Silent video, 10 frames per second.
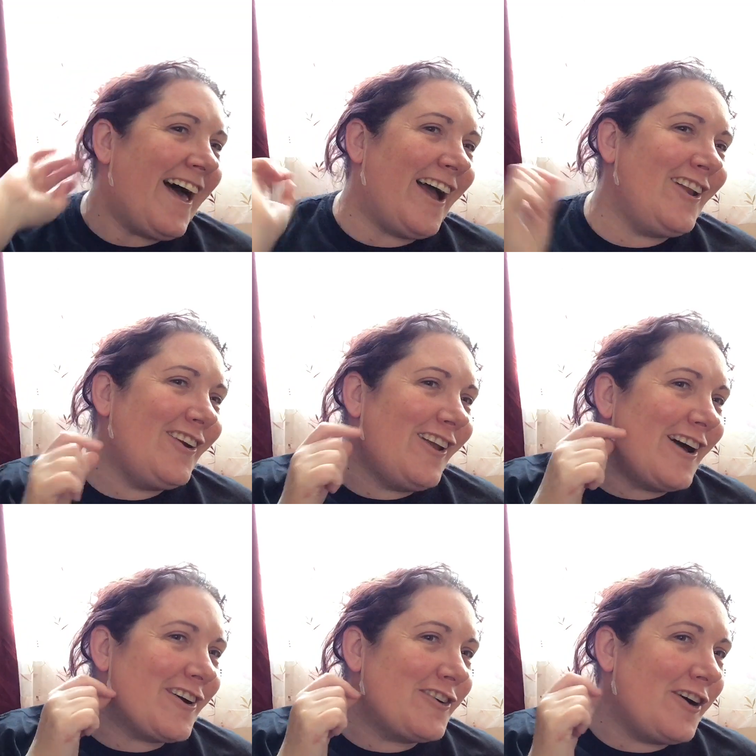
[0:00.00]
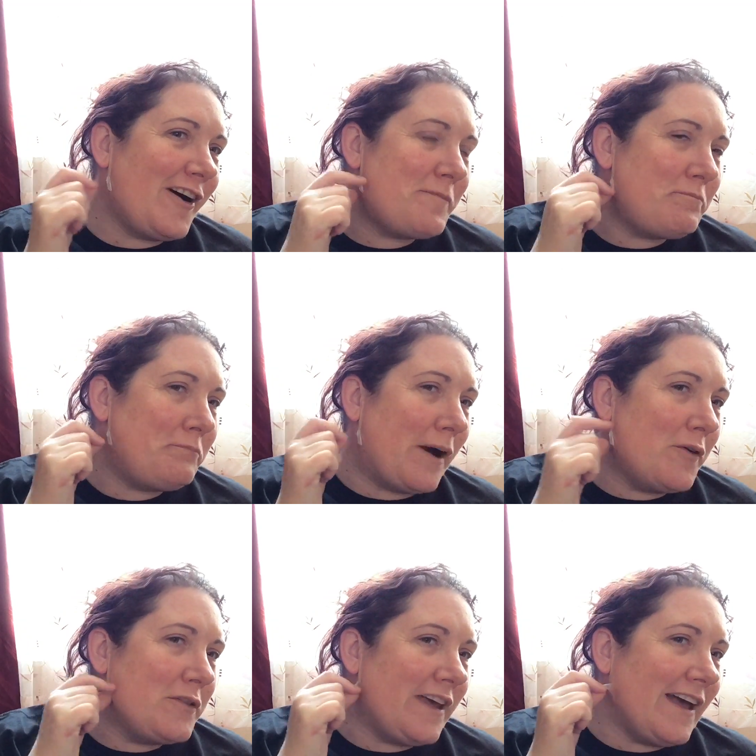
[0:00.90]
I look like I've got a
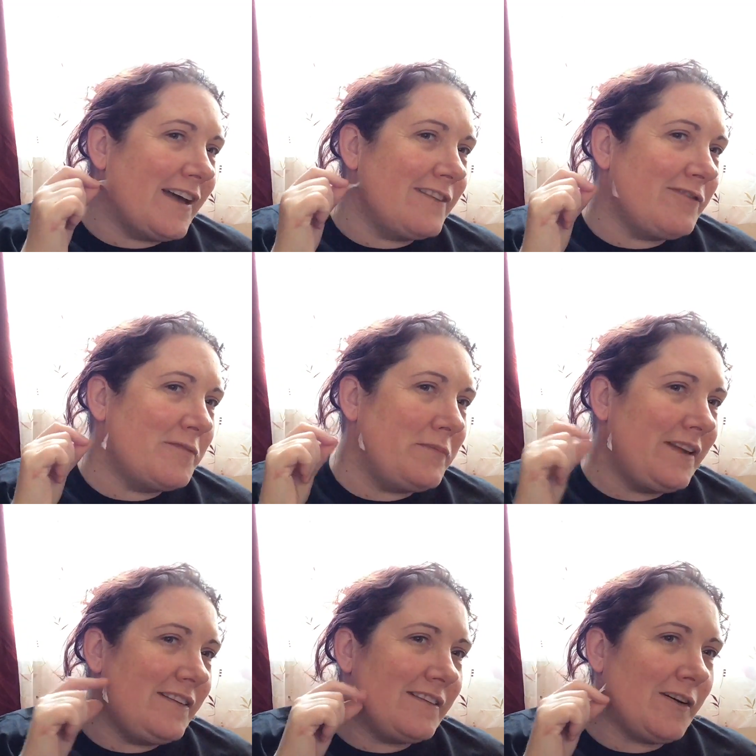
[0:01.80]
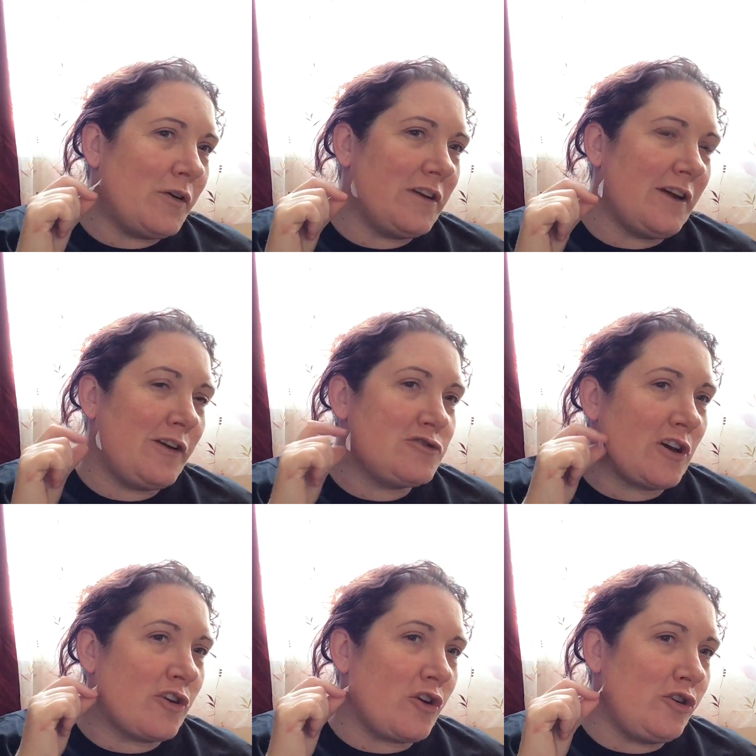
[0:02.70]
bogey hanging from me. Oh, I don't know, it looks
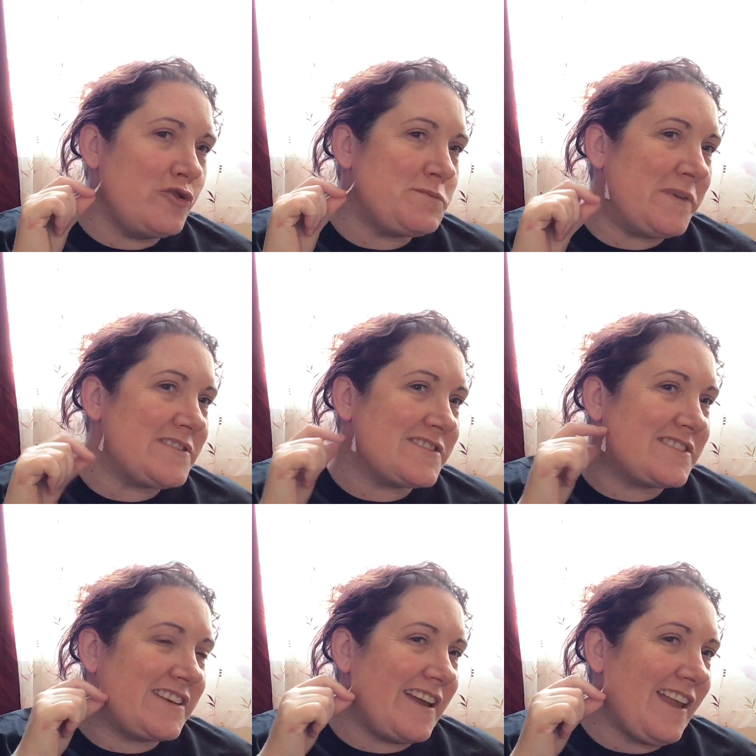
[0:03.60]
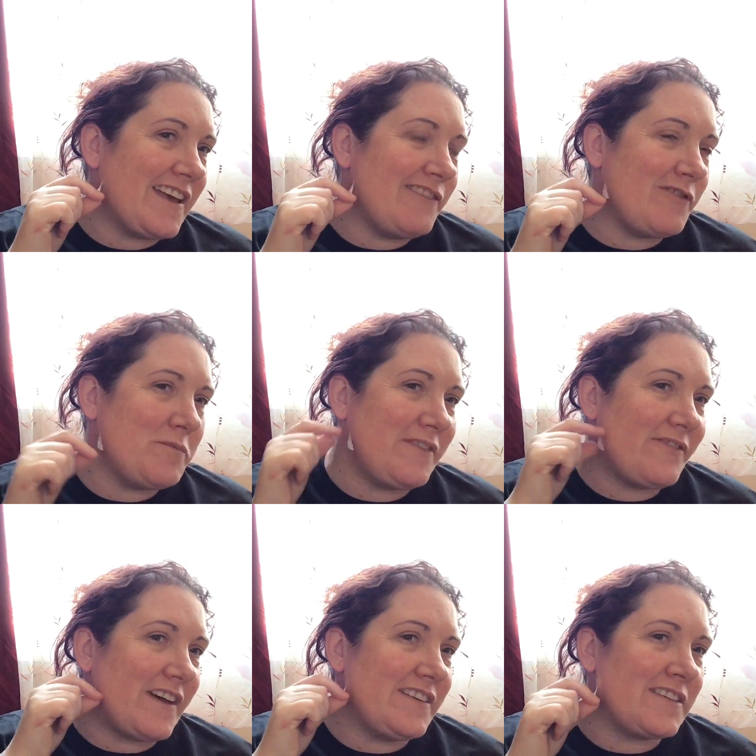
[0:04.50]
like I've got a loose piece of skin hanging from my
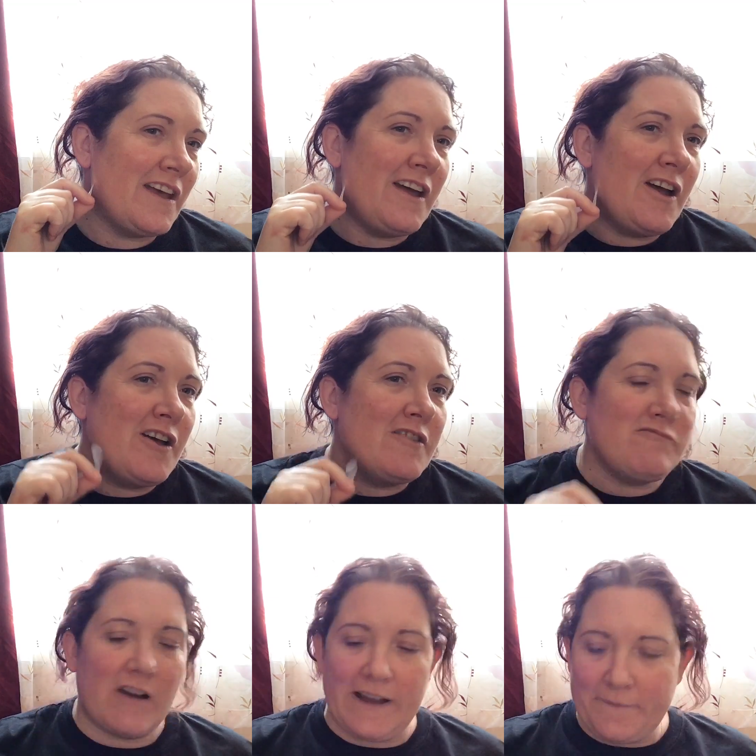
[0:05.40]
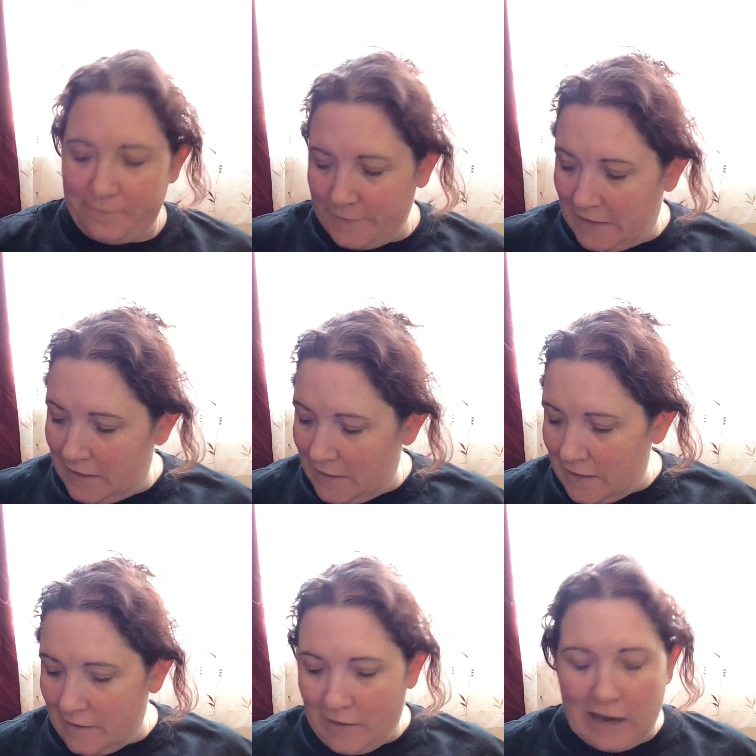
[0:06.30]
face. Right,
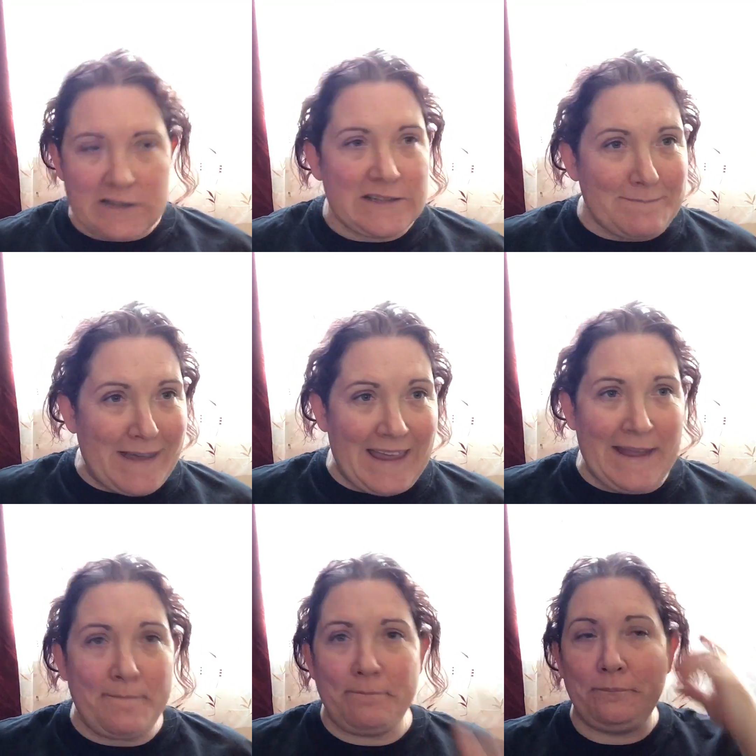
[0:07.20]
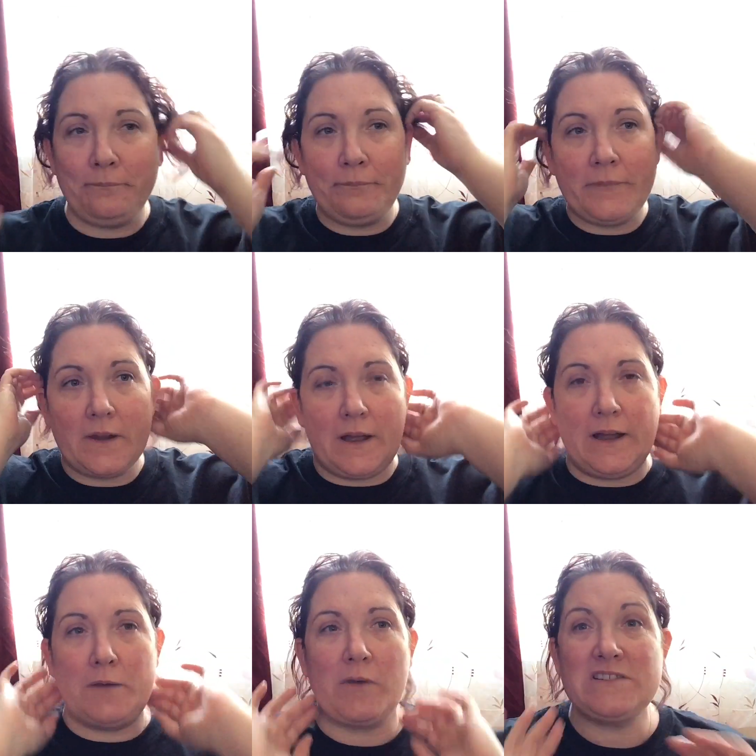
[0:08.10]
to me,
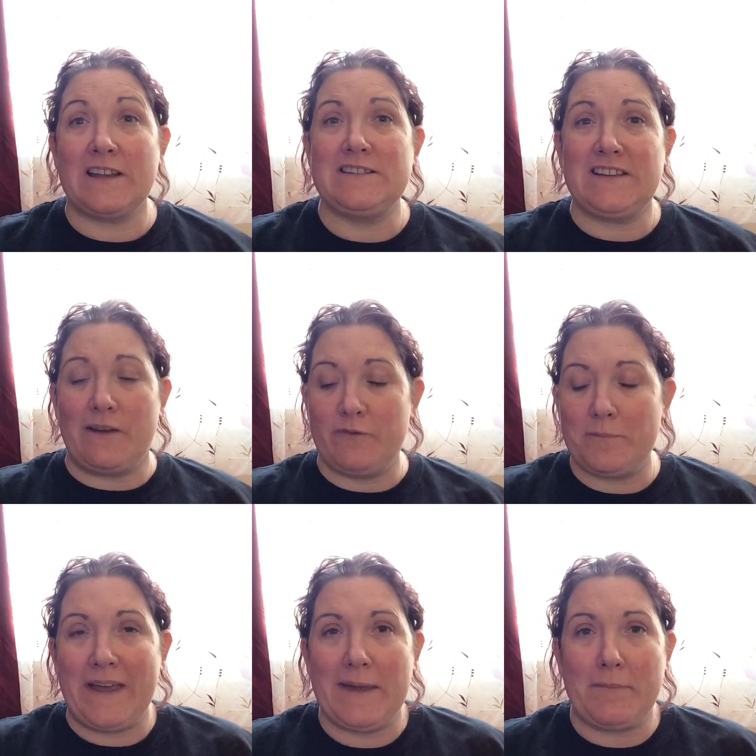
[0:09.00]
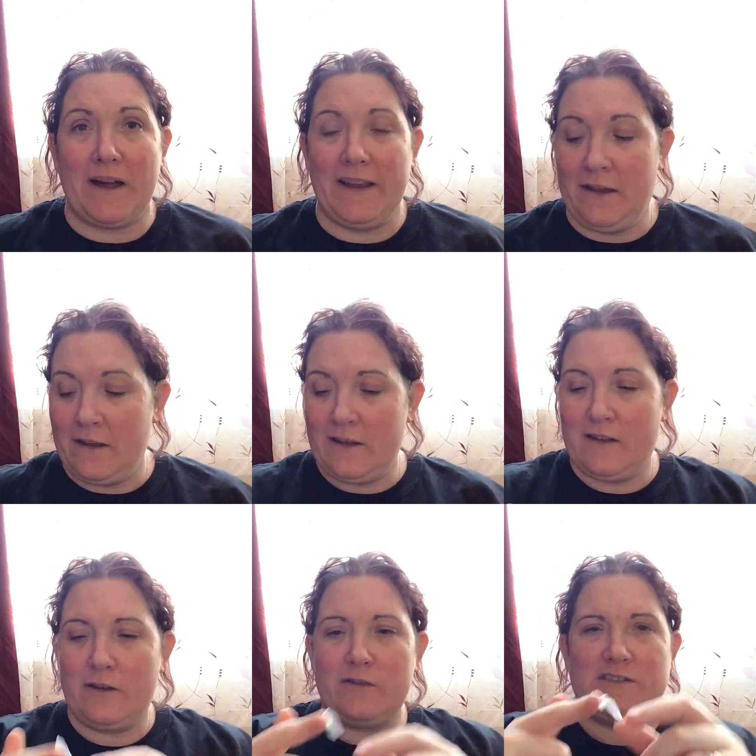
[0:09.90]
I said it did come from eBay.
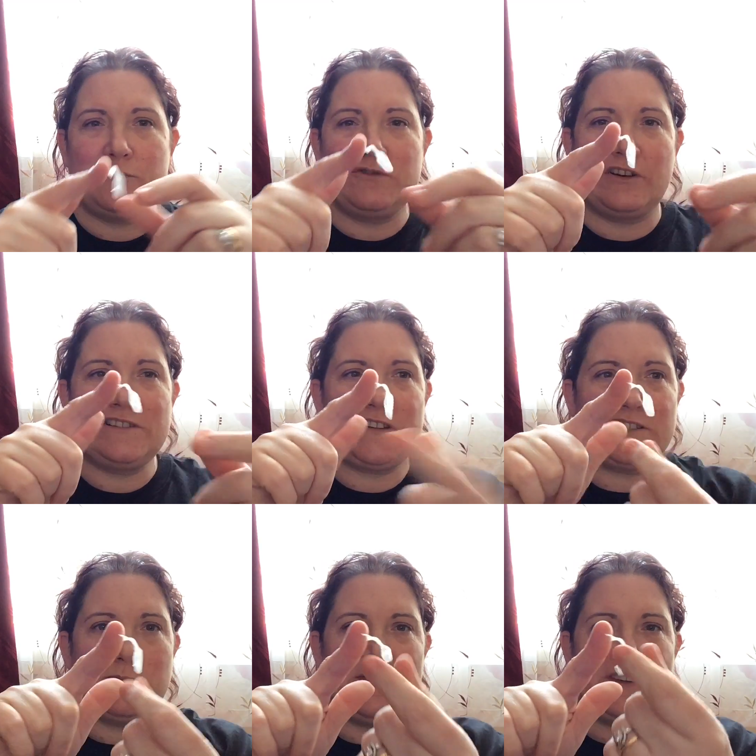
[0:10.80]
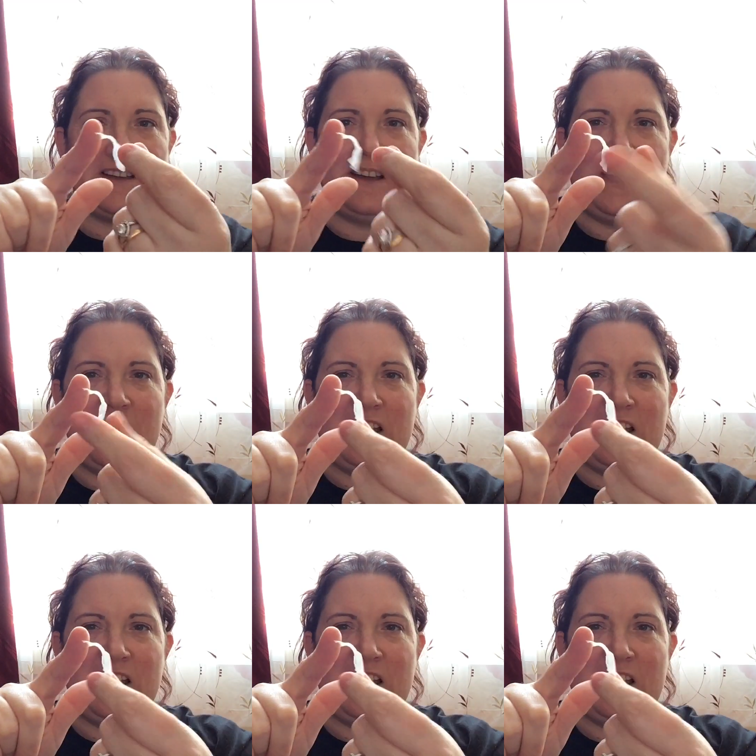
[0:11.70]
Oh, I've still got it stuck to my finger.